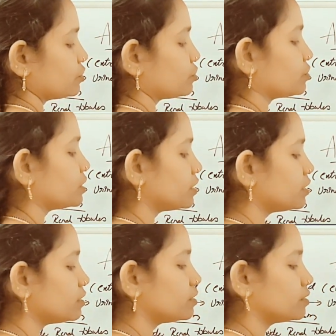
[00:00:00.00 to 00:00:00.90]
So
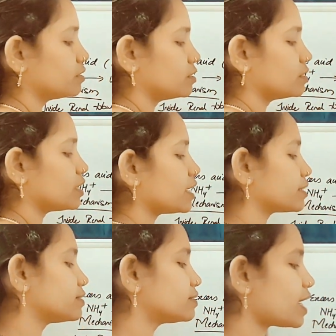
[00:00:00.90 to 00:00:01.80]
here
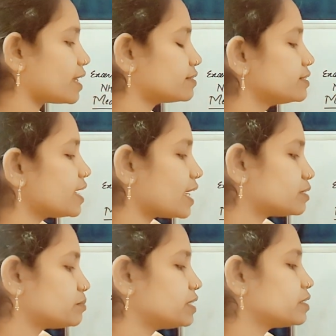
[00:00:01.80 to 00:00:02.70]
excess acid
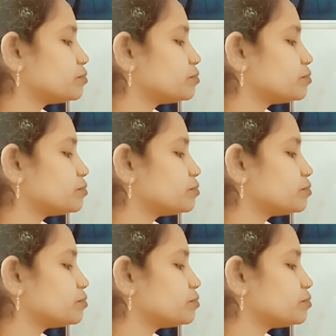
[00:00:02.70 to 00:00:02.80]
has been